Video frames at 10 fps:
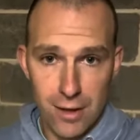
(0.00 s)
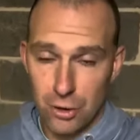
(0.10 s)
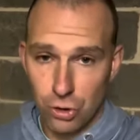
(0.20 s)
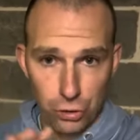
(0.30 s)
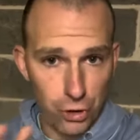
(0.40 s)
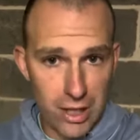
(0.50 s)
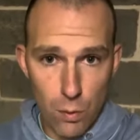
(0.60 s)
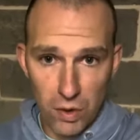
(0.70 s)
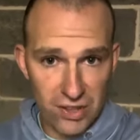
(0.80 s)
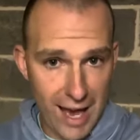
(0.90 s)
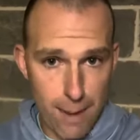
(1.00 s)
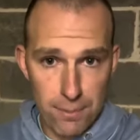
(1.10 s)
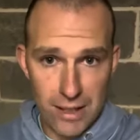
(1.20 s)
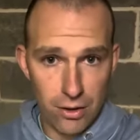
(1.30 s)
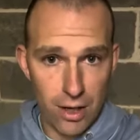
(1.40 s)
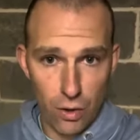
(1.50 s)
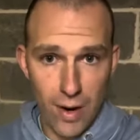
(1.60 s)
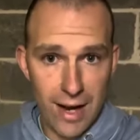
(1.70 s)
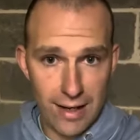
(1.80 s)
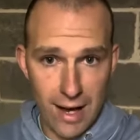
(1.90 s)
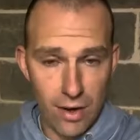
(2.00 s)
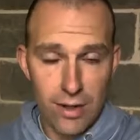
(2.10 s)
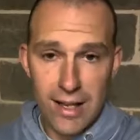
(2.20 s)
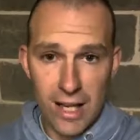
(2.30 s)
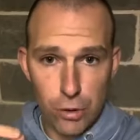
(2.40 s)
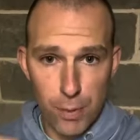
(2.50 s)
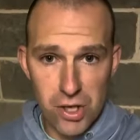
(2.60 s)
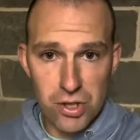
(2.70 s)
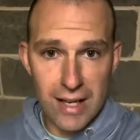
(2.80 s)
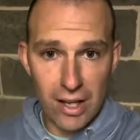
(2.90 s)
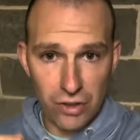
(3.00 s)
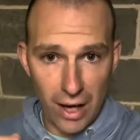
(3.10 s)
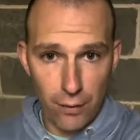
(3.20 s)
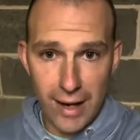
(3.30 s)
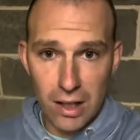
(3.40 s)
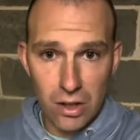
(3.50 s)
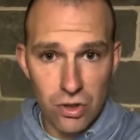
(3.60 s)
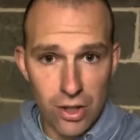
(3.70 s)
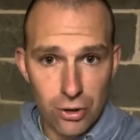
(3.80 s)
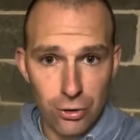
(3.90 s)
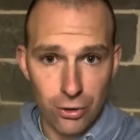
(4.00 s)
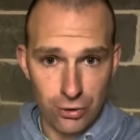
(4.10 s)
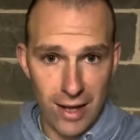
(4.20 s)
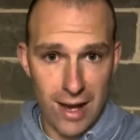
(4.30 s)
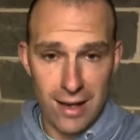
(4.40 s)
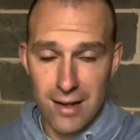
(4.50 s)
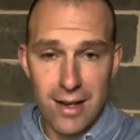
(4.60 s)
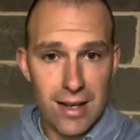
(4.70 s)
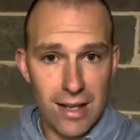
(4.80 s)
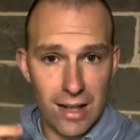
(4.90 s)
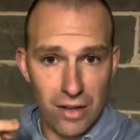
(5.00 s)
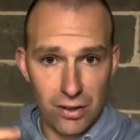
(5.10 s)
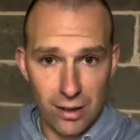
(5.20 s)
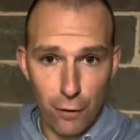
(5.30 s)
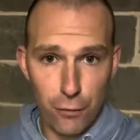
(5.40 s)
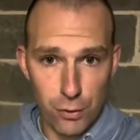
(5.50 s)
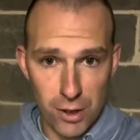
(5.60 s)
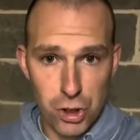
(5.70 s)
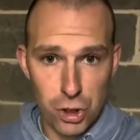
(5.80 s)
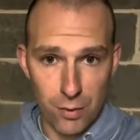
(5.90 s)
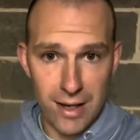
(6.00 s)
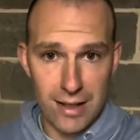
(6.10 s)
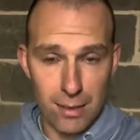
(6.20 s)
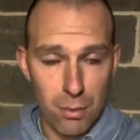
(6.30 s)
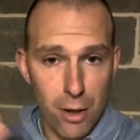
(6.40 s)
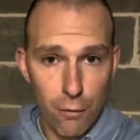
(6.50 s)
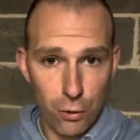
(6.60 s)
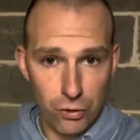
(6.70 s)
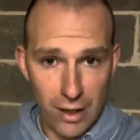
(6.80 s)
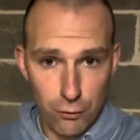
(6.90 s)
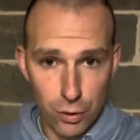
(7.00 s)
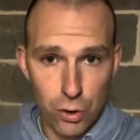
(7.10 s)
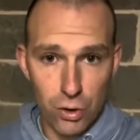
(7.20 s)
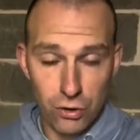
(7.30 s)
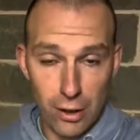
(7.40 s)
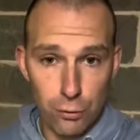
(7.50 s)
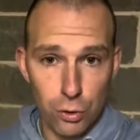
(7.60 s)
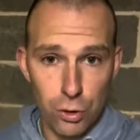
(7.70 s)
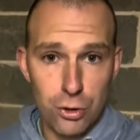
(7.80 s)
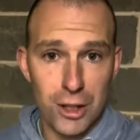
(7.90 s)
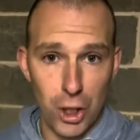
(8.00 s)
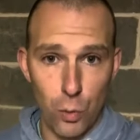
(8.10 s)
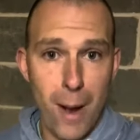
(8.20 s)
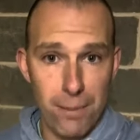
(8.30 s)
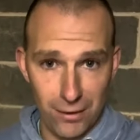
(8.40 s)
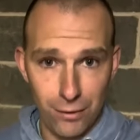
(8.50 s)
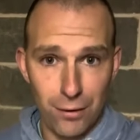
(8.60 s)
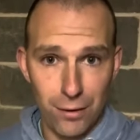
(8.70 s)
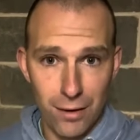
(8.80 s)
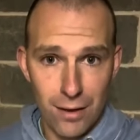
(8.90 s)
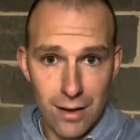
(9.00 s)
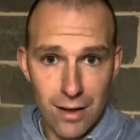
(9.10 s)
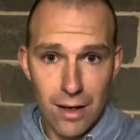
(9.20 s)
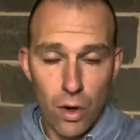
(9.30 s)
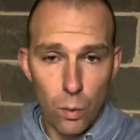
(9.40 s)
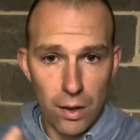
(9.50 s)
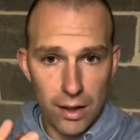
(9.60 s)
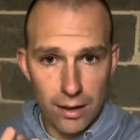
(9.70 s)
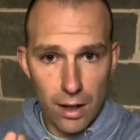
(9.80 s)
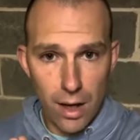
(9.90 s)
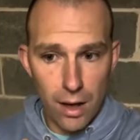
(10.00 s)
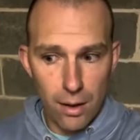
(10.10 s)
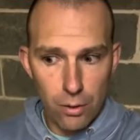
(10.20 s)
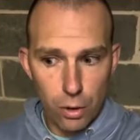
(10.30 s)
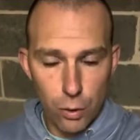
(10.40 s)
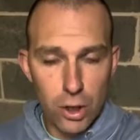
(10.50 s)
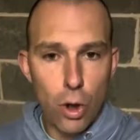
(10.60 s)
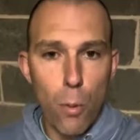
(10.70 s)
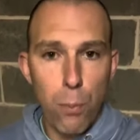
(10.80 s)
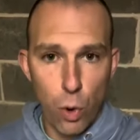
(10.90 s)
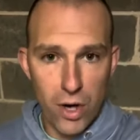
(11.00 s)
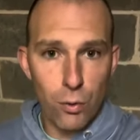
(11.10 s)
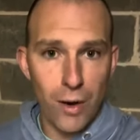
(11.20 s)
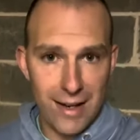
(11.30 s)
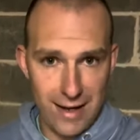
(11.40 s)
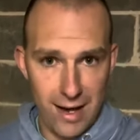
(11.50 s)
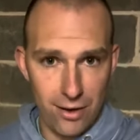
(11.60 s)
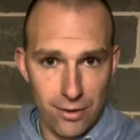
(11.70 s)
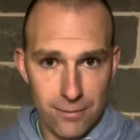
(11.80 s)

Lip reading: Just look at what's happening there right now, especially as Iran continues to say it has enough enriched uranium for several nuclear weapons. We're at a critical point right now.